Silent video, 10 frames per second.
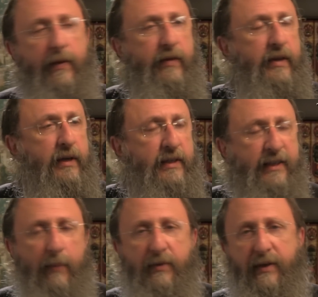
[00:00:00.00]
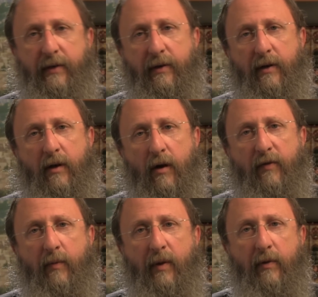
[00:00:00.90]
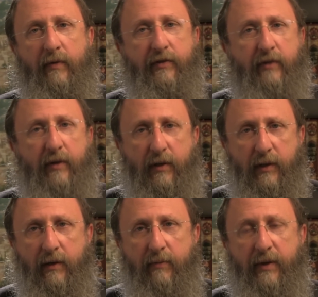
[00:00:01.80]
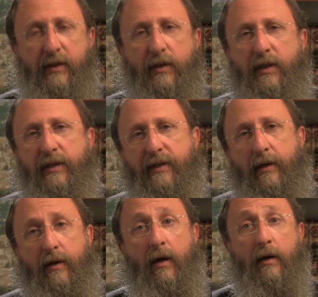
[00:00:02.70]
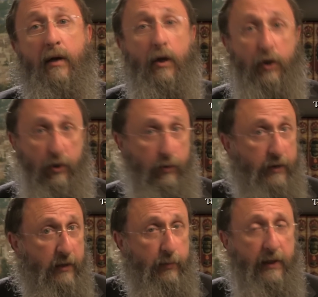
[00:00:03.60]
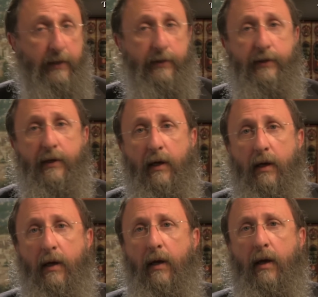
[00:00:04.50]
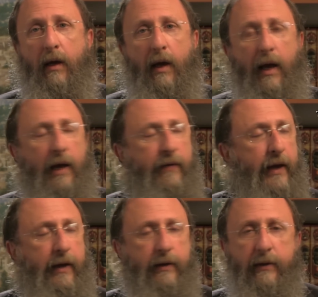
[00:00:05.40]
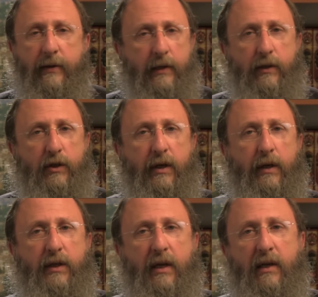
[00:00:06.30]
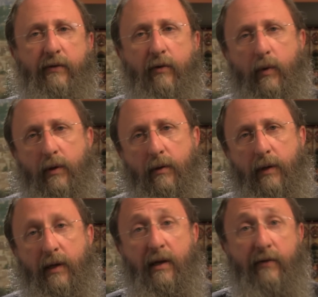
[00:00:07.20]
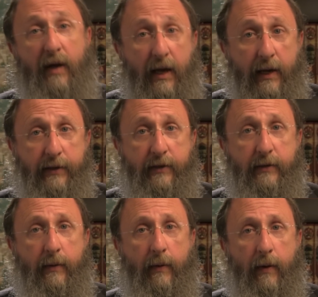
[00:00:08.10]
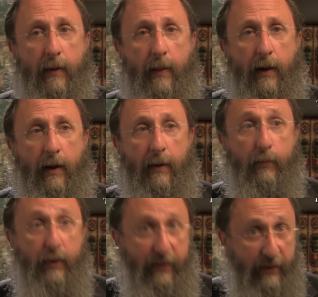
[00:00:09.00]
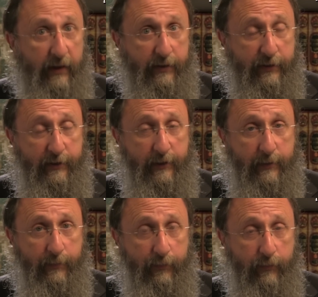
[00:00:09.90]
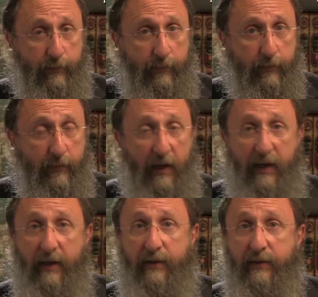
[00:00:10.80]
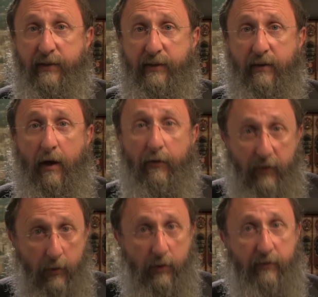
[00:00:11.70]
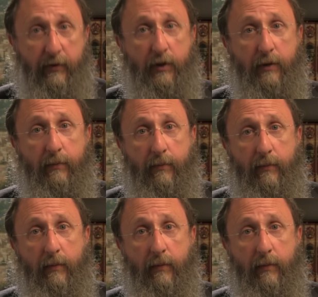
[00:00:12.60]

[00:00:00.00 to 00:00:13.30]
the accepting of the people of Israel. The clear message is that God chose this place, and that doesn't change, and it never will, and it never has. But this is a future vision,